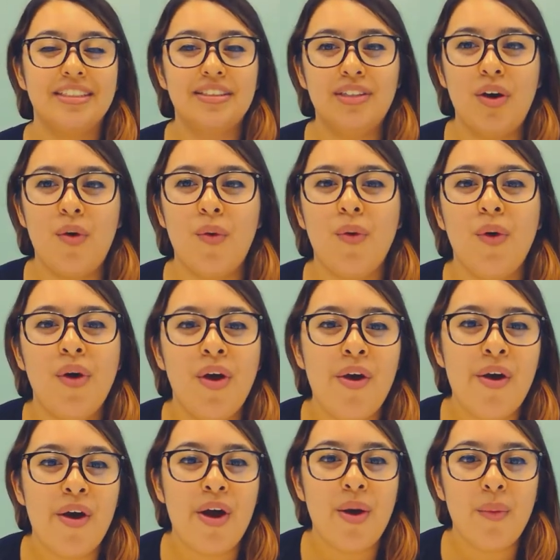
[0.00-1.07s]
So
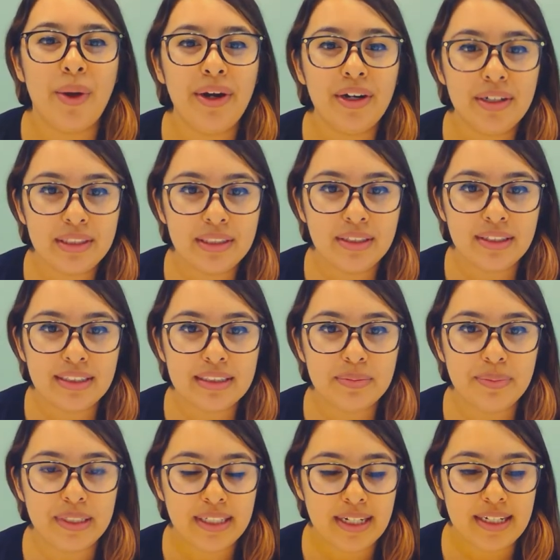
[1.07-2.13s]
I wanted to do this
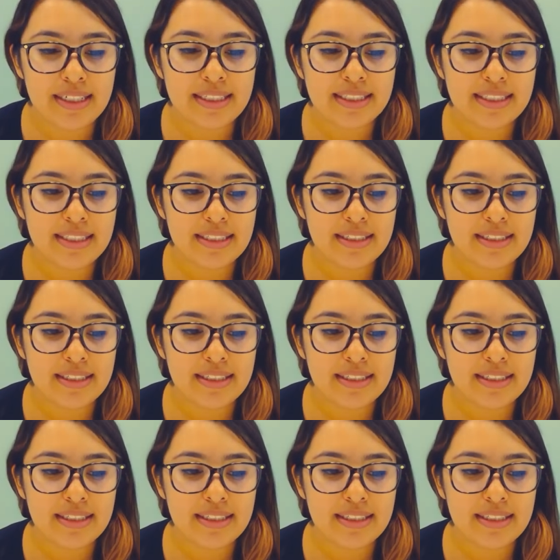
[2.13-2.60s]
because,